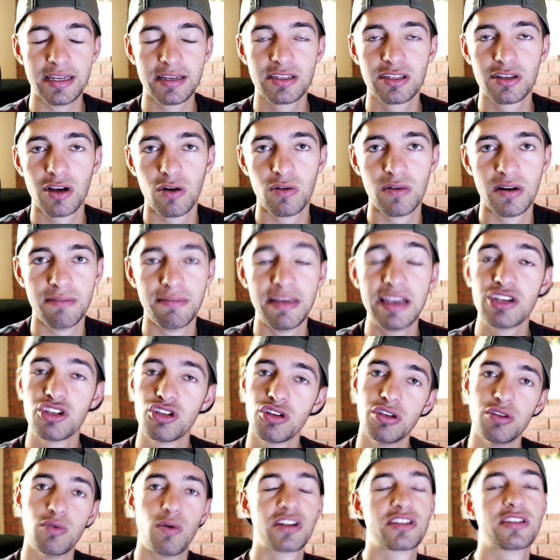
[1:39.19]
So make sure
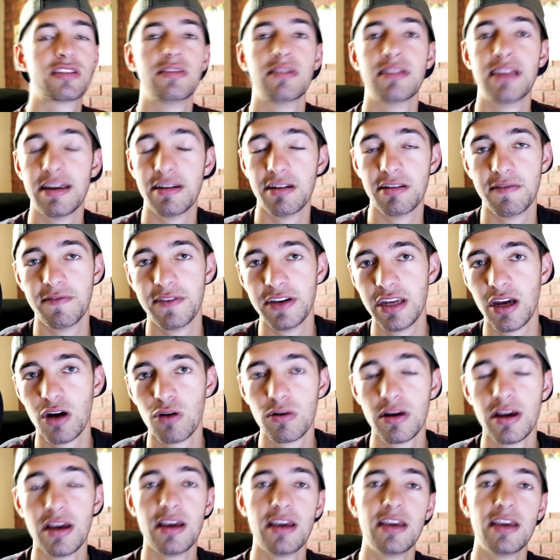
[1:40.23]
you watch it till the end of the video.